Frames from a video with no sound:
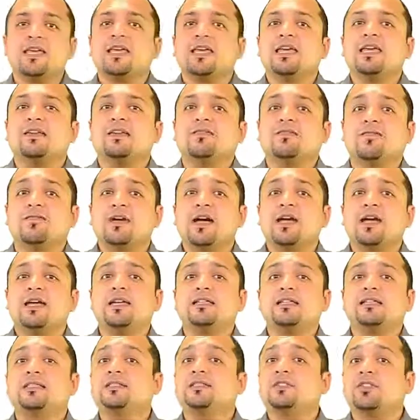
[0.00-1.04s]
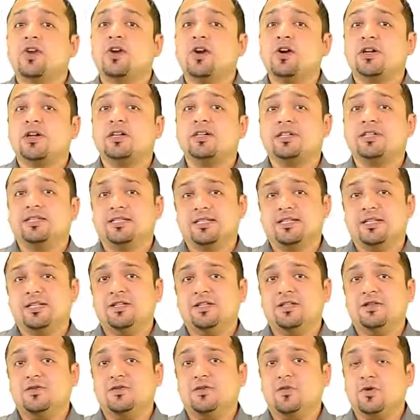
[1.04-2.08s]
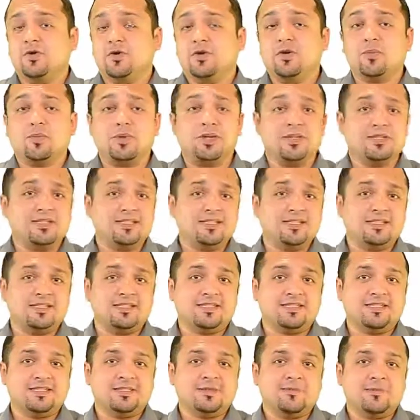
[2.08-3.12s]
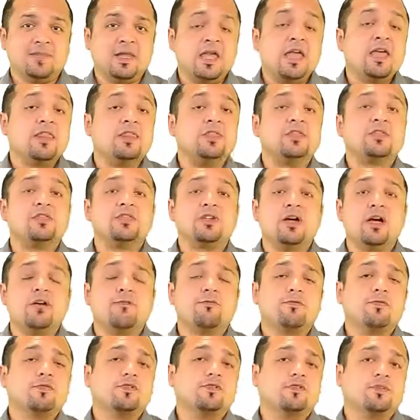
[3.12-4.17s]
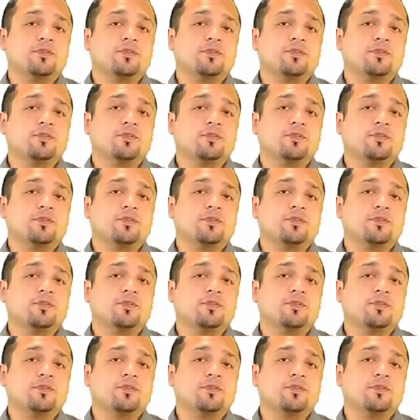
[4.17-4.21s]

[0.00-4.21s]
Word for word: It finds targeted leads for your business. The software